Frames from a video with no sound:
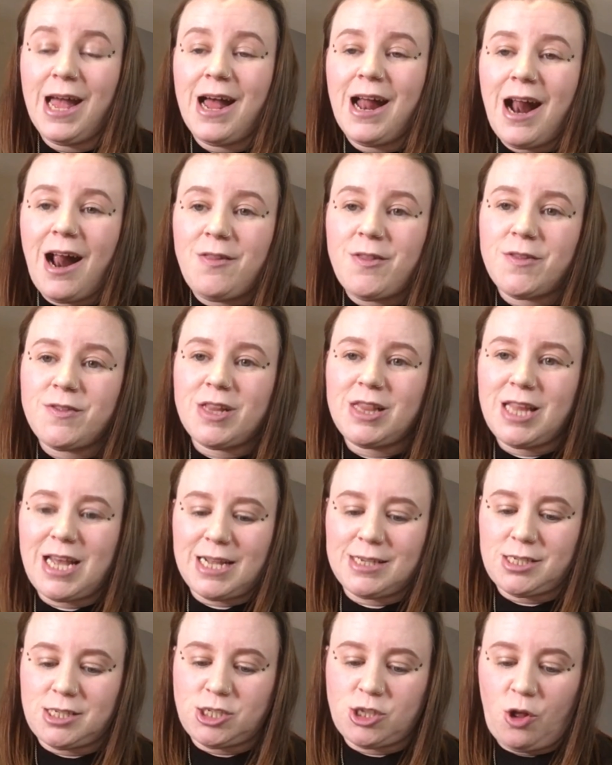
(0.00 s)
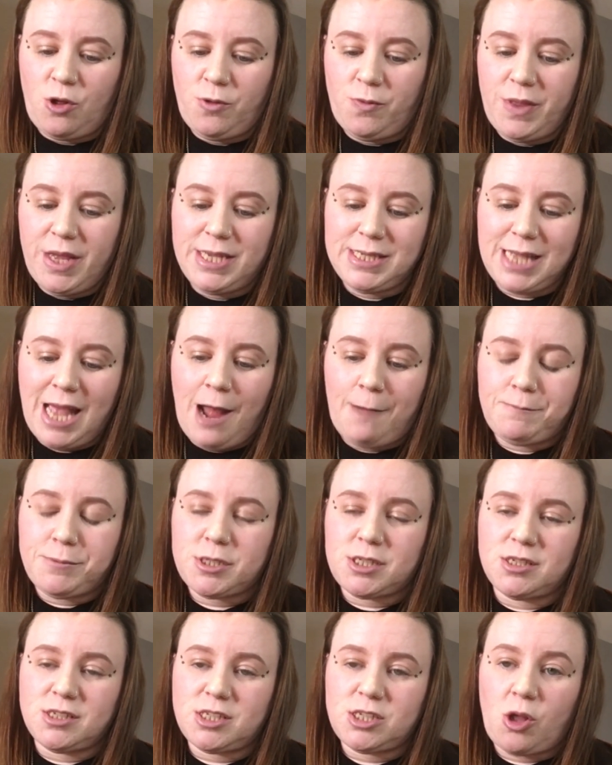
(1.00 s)
And then the last salt is
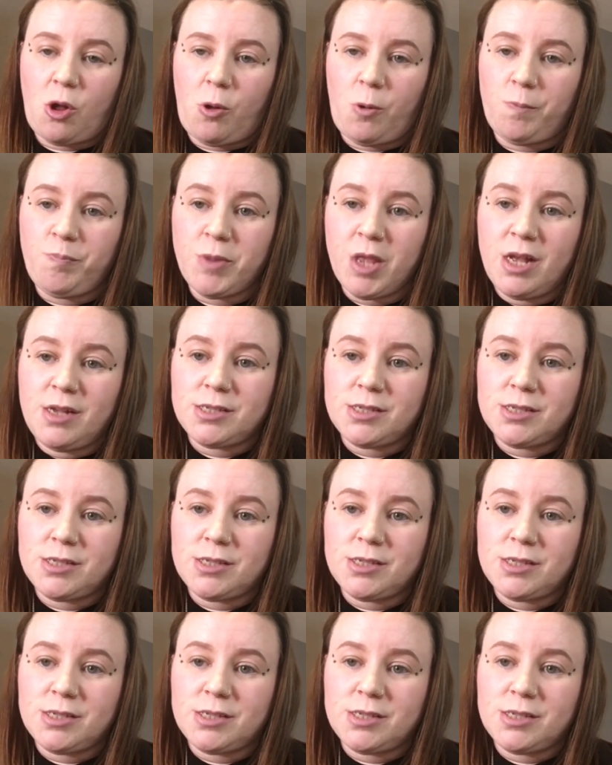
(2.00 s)
Epsom salt.